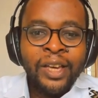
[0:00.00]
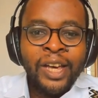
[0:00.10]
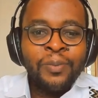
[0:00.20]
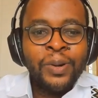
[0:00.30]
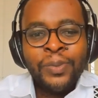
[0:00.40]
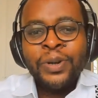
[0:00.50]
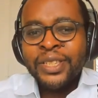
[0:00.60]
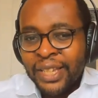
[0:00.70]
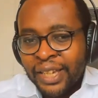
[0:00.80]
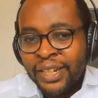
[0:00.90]
and probably
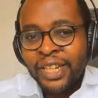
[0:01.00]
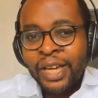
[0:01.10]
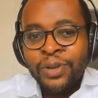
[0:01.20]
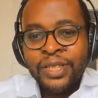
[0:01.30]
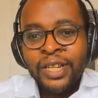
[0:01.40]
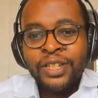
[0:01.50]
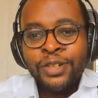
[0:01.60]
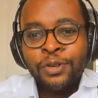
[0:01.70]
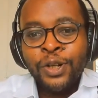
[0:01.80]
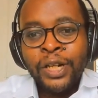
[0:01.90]
my second time in
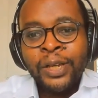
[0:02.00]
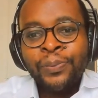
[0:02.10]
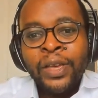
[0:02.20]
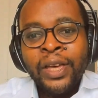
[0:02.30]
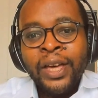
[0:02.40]
Sandton only,